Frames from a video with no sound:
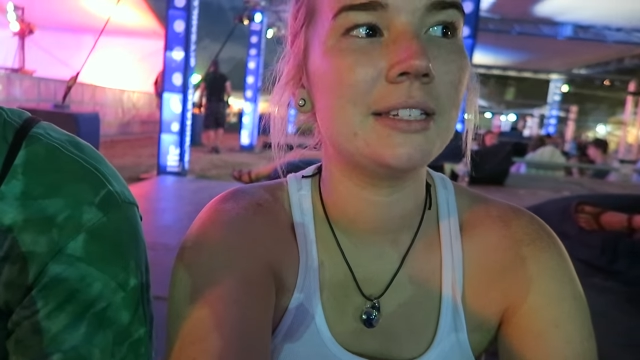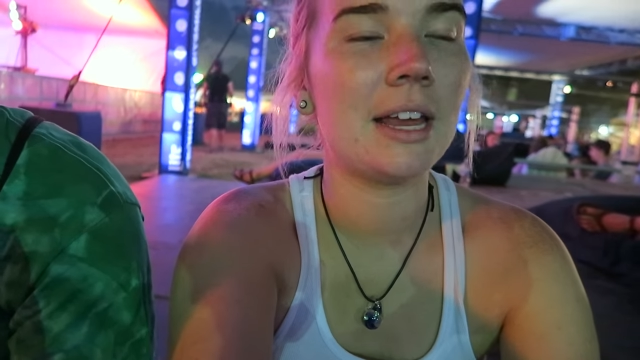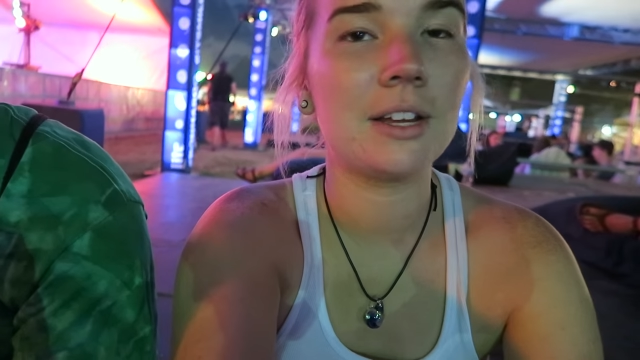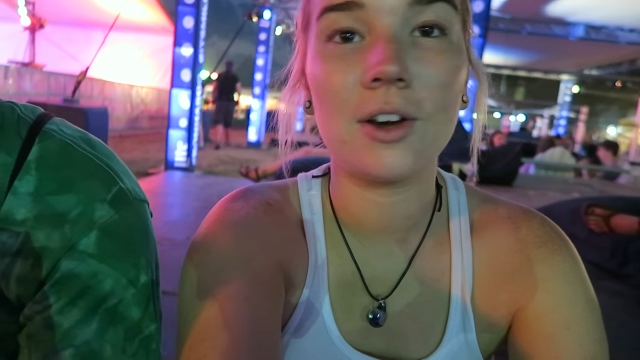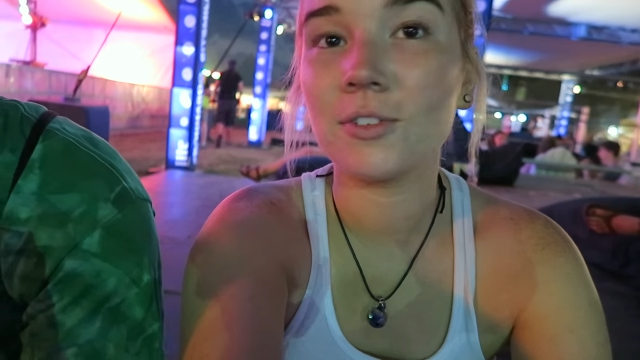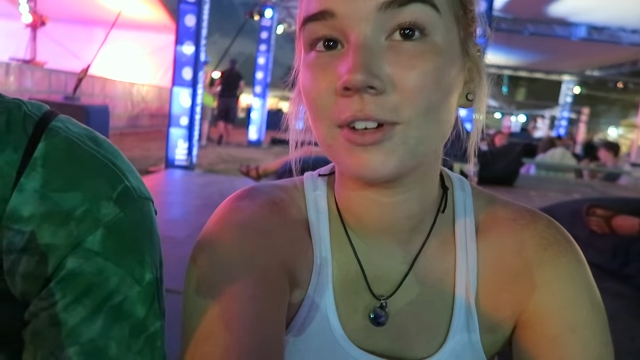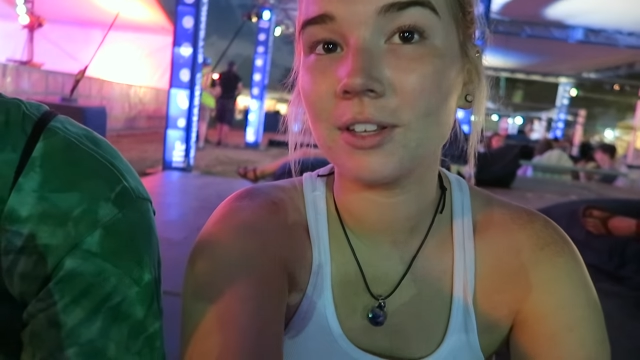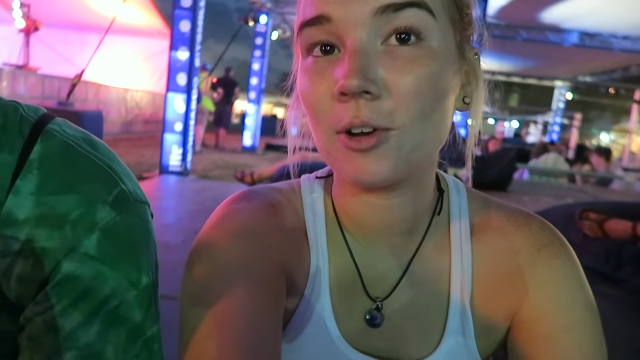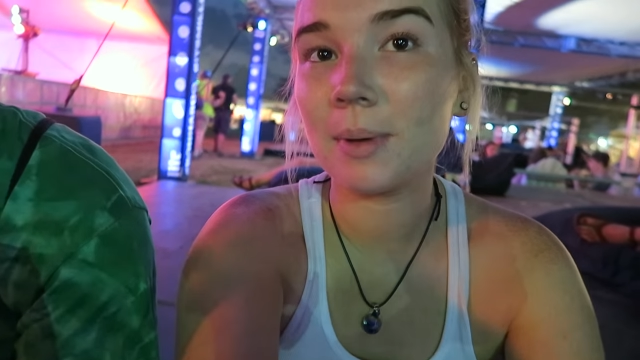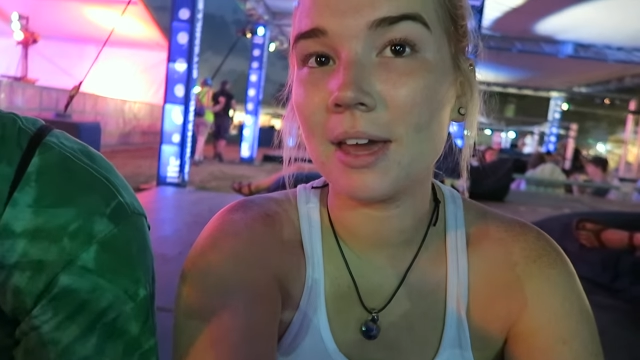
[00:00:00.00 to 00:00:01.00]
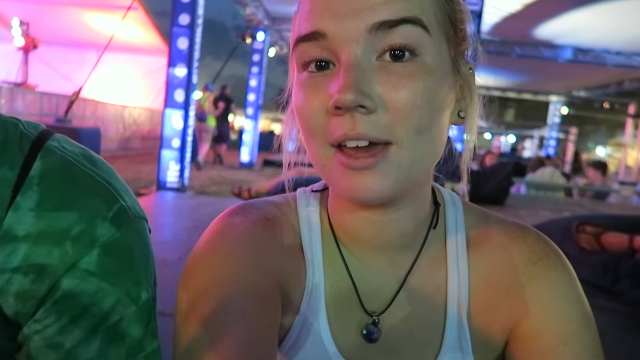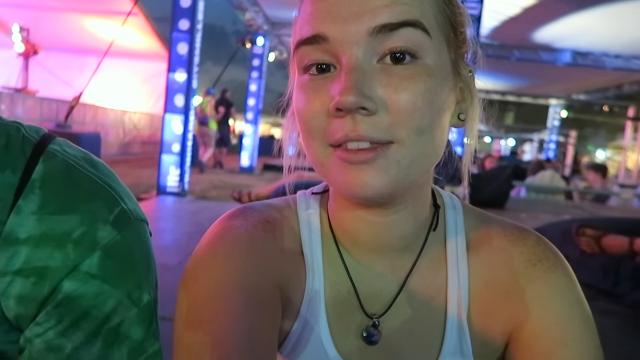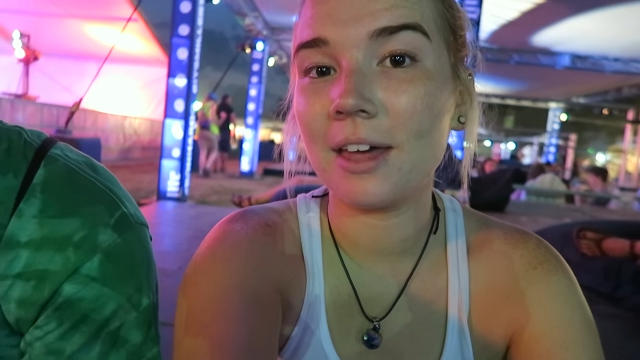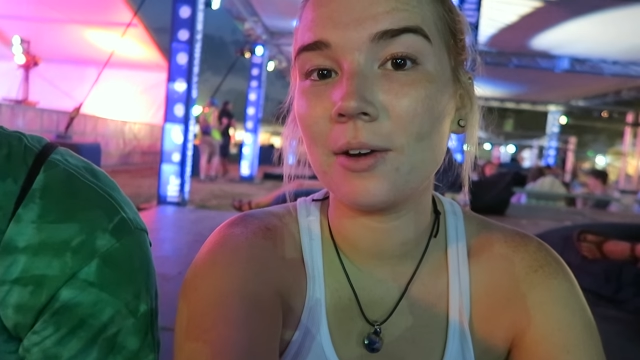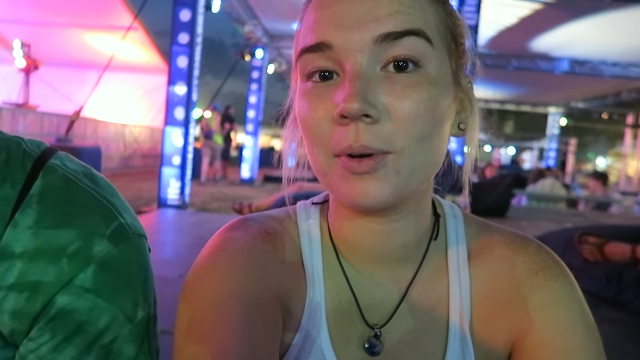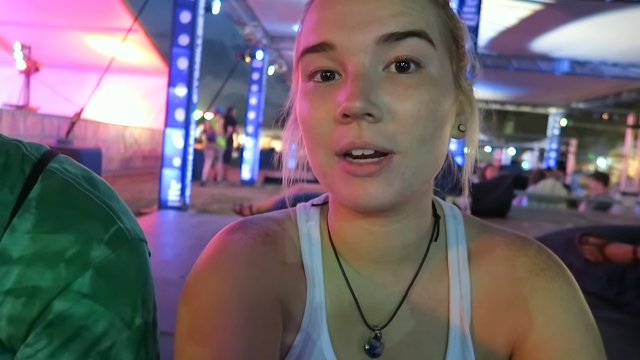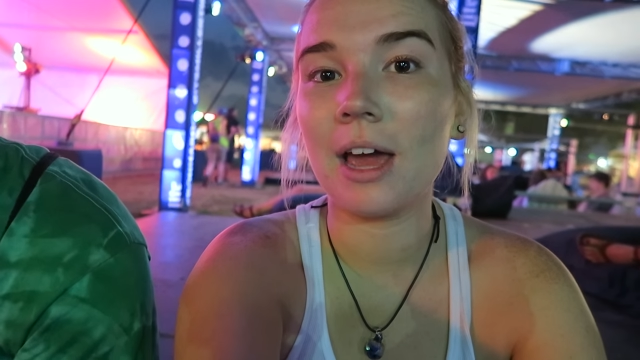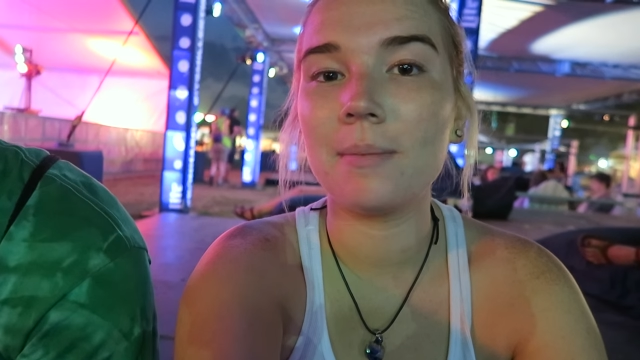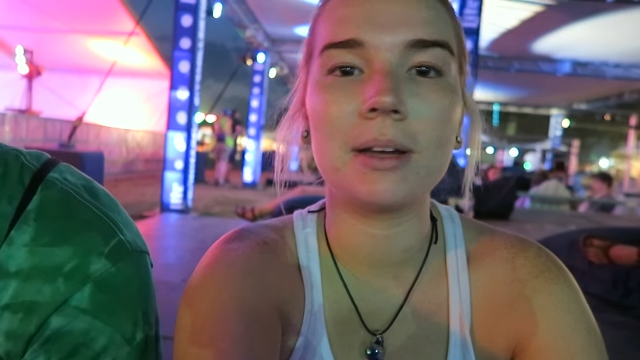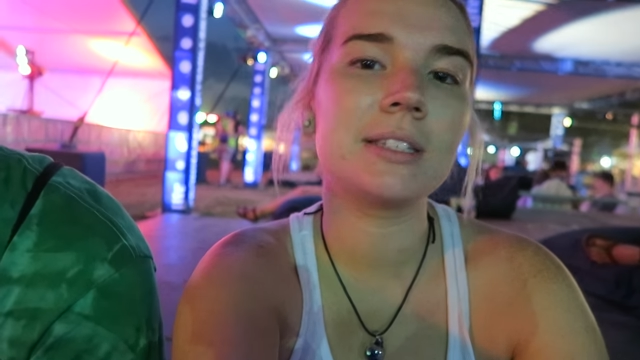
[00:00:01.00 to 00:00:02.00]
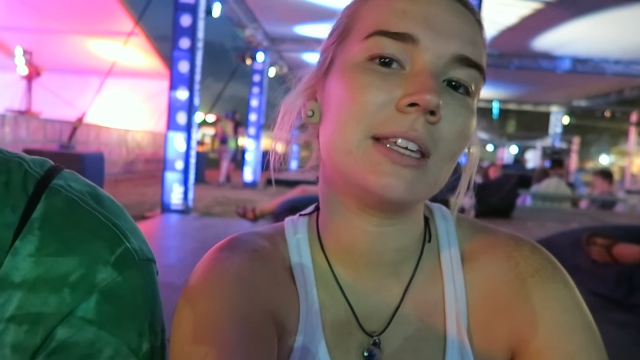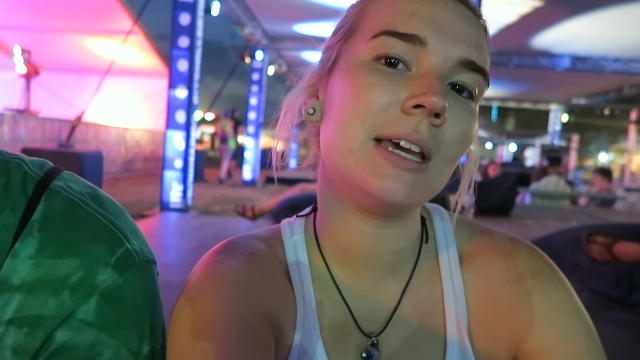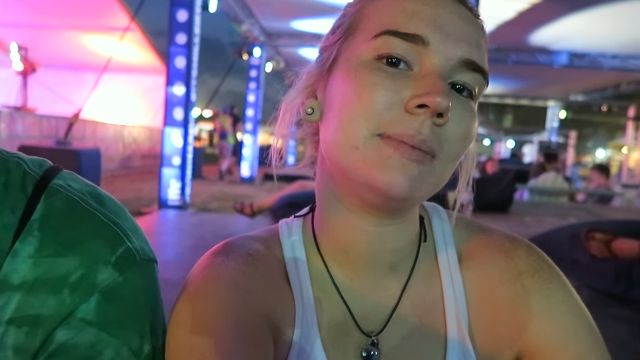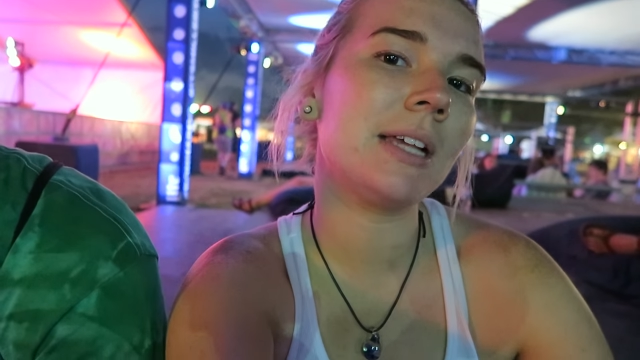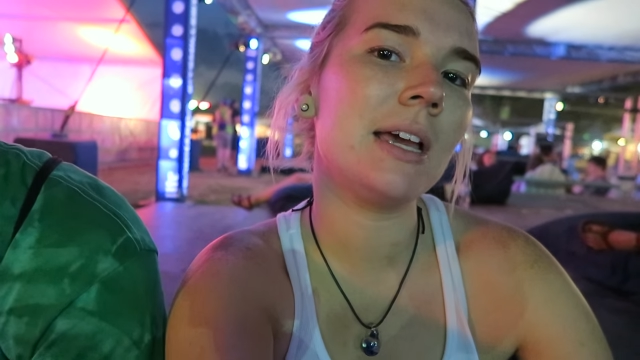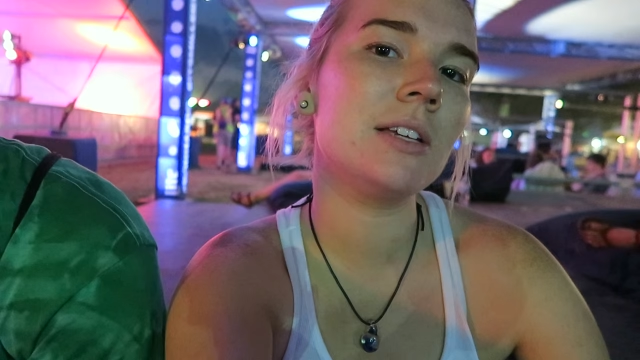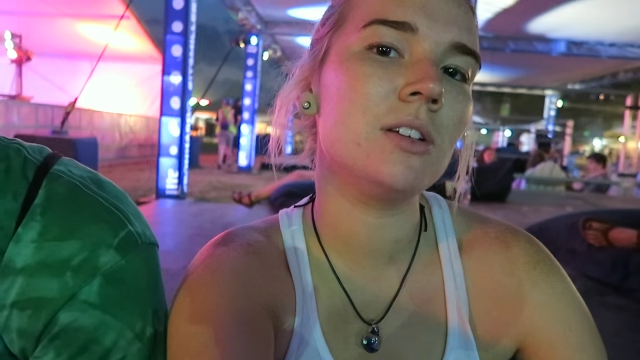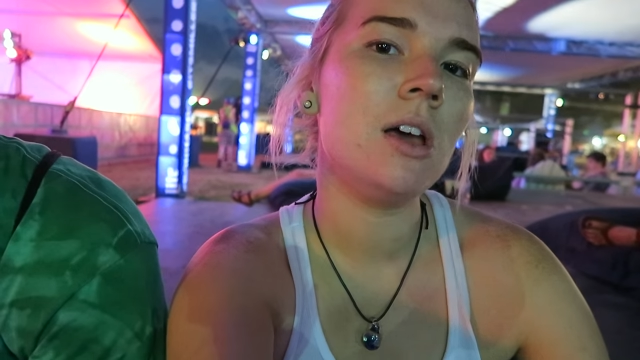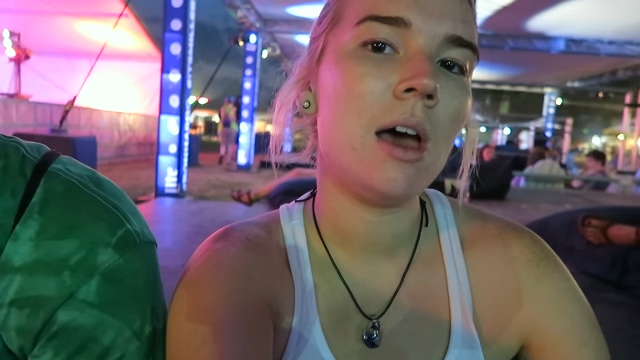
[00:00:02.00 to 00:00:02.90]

Zedinko for a little bit and then we're gonna head back to the campsite,